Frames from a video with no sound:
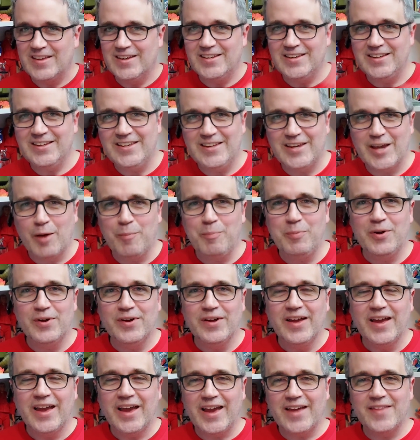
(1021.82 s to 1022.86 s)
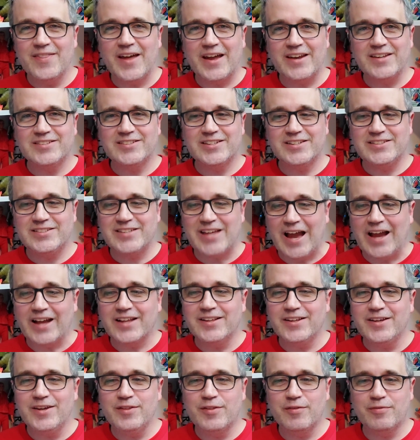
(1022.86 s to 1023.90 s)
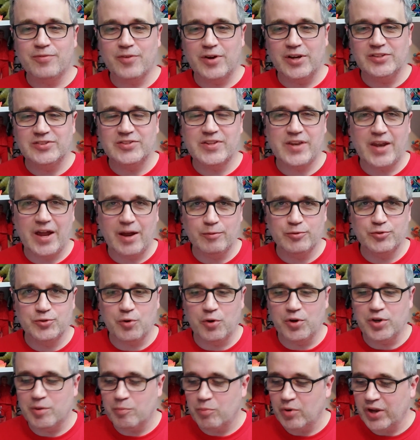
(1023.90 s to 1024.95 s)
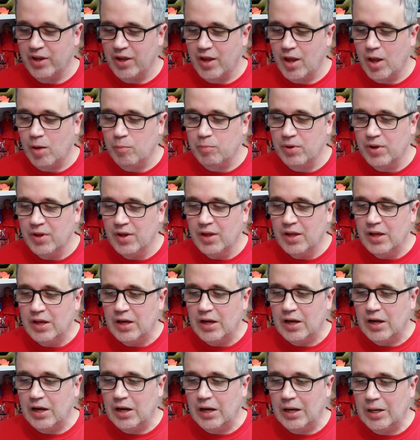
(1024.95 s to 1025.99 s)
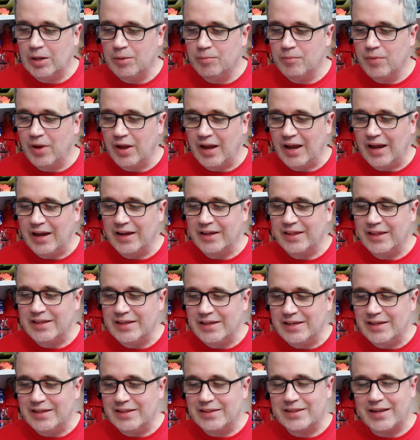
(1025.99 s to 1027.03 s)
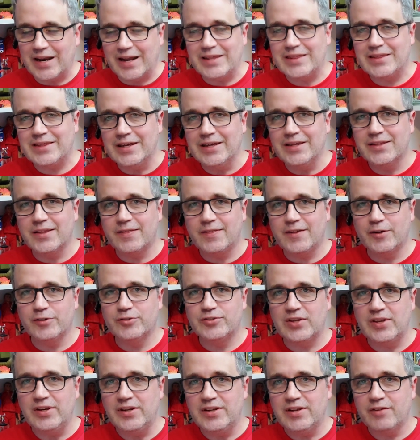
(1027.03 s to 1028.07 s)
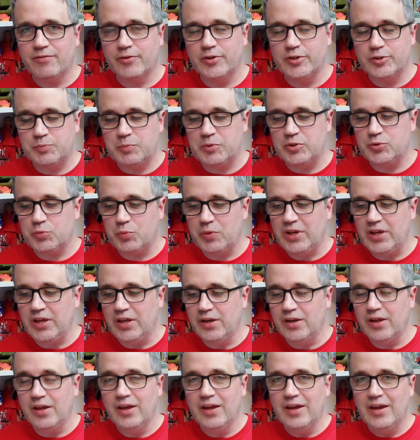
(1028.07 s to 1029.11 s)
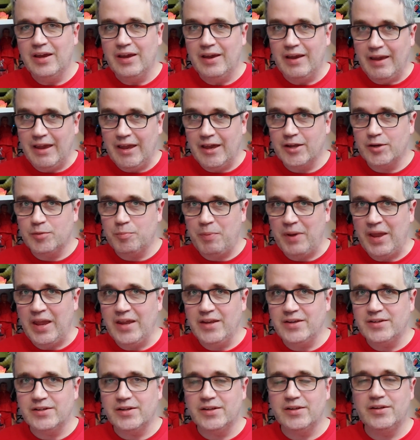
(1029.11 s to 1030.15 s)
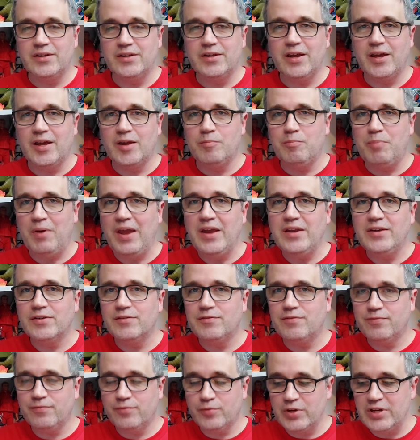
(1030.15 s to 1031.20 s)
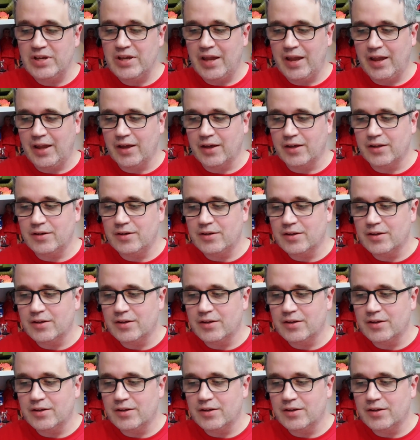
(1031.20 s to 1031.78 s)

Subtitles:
Yep, and that is exactly the phrase that I was going to bring up. That I think that there's a difference between hand-painted and painted freehand.